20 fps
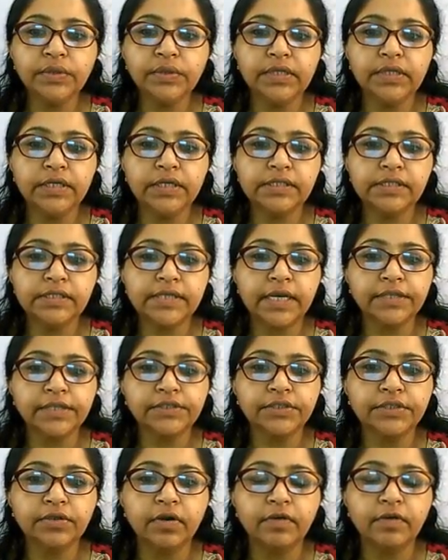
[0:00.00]
the
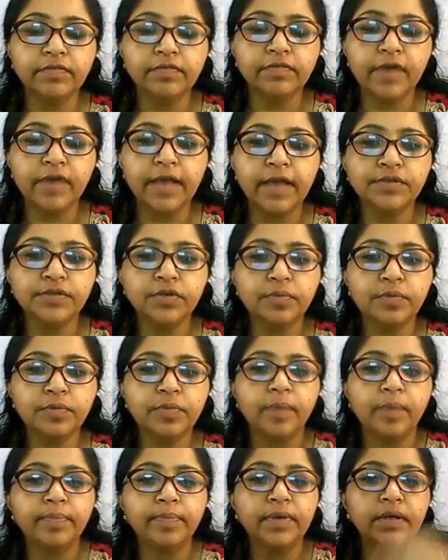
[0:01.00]
structure of
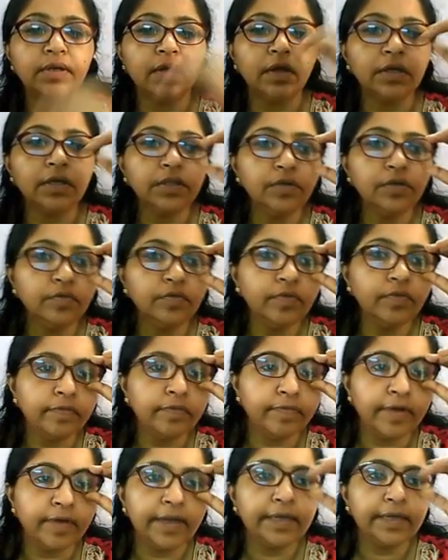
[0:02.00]
isopropanol, you will
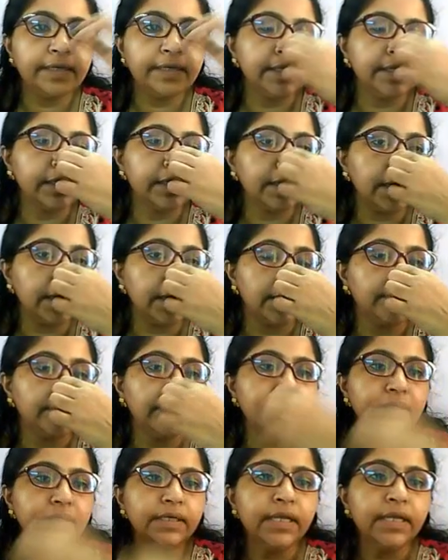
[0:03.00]
find the
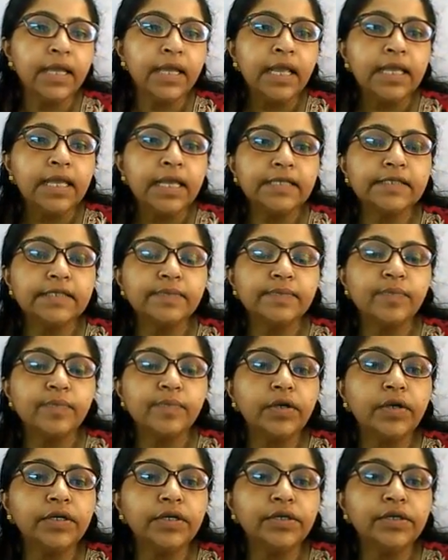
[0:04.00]
carbon is
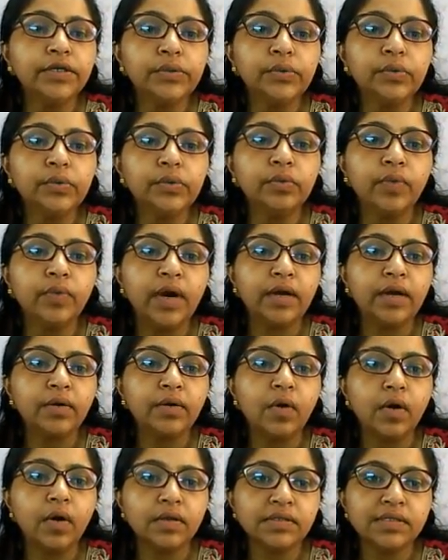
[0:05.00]
bonded to one
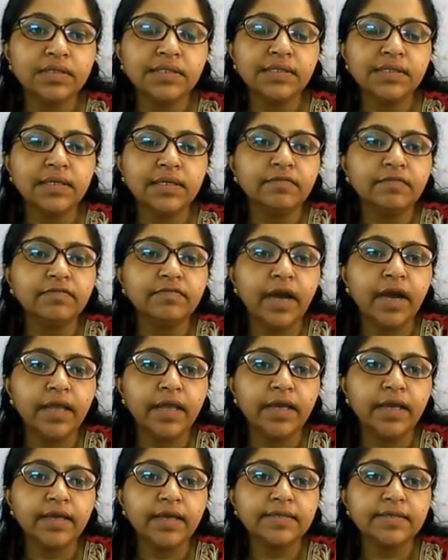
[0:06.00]
oxygen
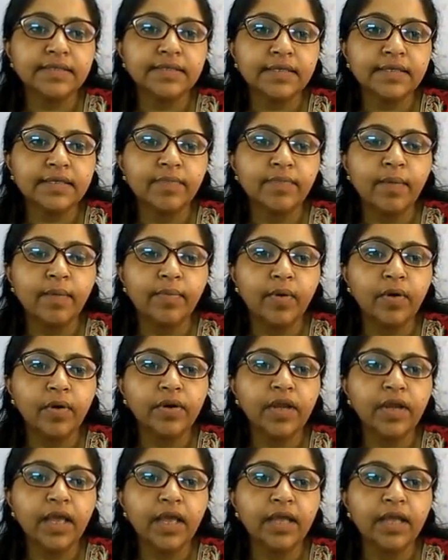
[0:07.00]
via a sigma
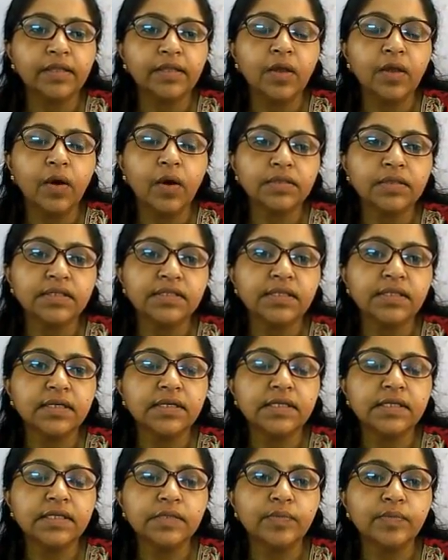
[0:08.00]
bond, and the
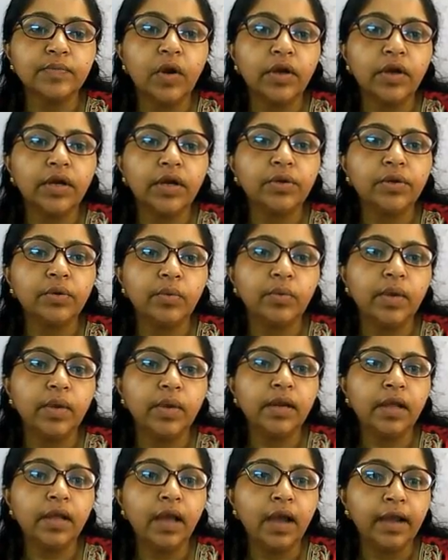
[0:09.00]
oxygen is bonded to a
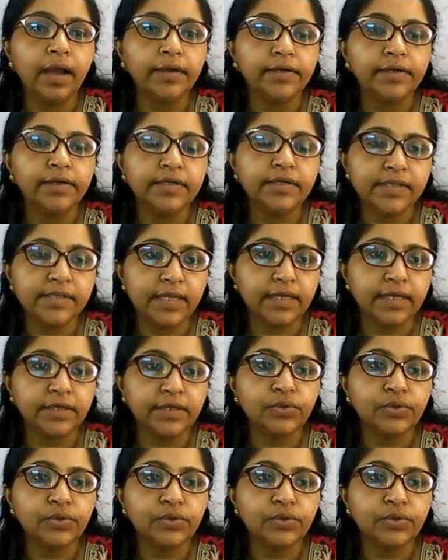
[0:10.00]
hydrogen.